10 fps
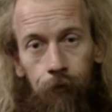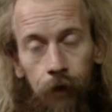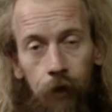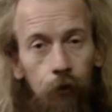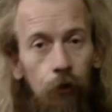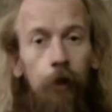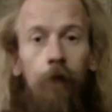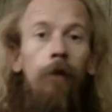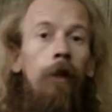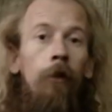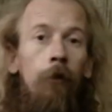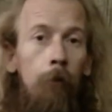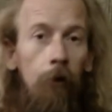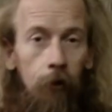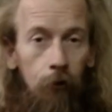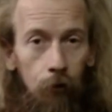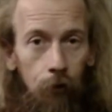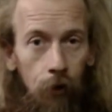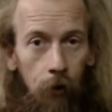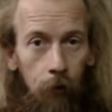It's not even in a spiritual
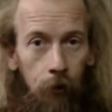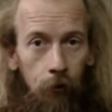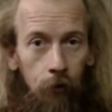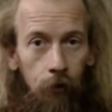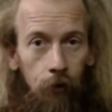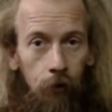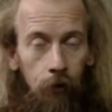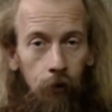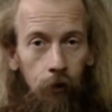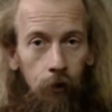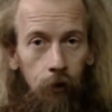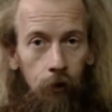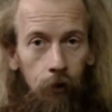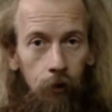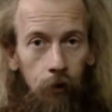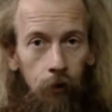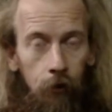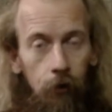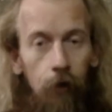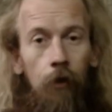dimension.
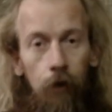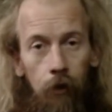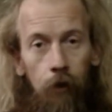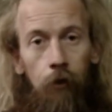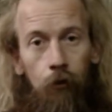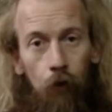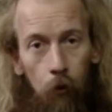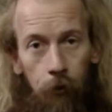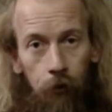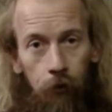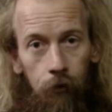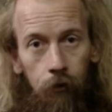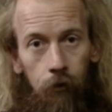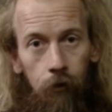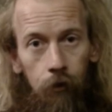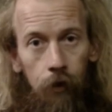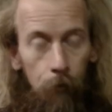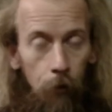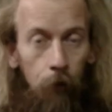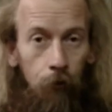It's in the dominant
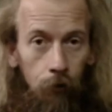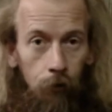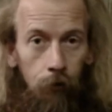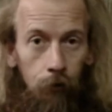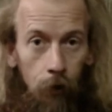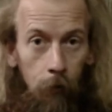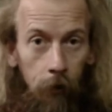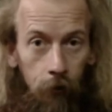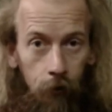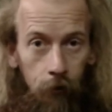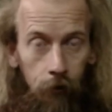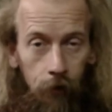emotional dimension.